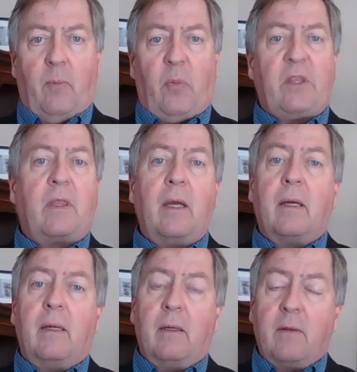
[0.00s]
But
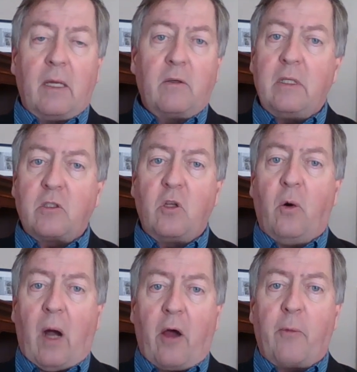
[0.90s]
there is
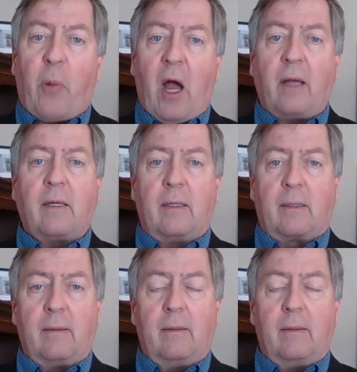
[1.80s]
no out of pocket